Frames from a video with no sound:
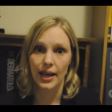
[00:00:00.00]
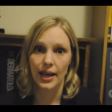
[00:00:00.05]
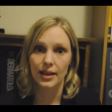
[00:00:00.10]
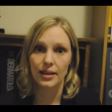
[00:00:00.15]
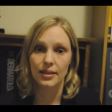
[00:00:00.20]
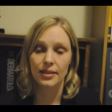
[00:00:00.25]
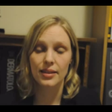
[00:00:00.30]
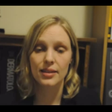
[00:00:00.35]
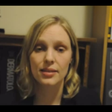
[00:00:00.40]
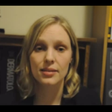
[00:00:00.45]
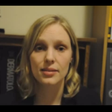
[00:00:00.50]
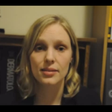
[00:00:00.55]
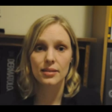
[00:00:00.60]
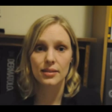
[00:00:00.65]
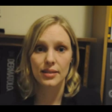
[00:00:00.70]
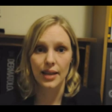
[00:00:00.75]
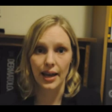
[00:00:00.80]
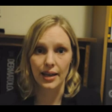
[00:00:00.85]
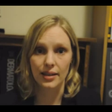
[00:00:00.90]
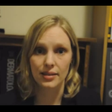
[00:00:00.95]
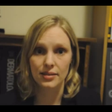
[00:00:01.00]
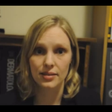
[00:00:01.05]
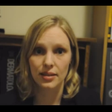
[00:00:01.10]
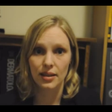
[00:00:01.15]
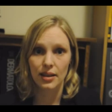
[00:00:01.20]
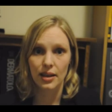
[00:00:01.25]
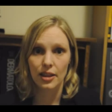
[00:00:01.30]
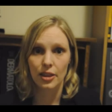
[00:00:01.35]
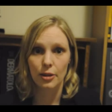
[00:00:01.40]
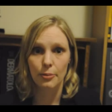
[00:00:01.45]
and in this test
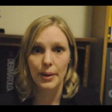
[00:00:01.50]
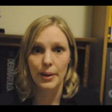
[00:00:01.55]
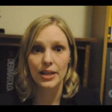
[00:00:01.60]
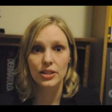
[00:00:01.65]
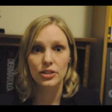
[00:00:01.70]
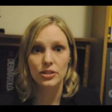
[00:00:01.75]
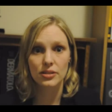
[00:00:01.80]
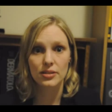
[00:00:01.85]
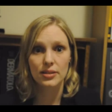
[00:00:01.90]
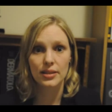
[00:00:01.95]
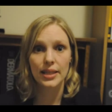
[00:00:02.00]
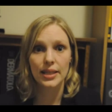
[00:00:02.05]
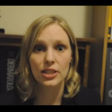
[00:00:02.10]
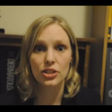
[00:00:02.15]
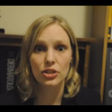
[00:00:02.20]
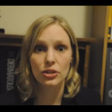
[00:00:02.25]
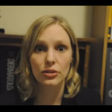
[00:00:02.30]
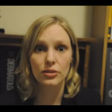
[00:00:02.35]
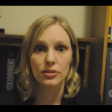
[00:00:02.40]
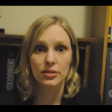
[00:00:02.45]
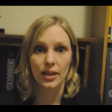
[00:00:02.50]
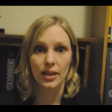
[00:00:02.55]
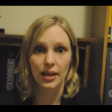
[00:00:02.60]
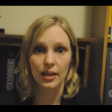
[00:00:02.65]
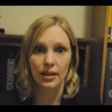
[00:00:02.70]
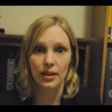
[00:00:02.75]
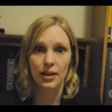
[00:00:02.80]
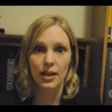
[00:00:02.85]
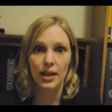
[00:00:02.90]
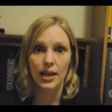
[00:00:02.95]
the patient's lesional
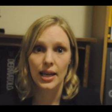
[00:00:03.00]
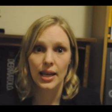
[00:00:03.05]
skin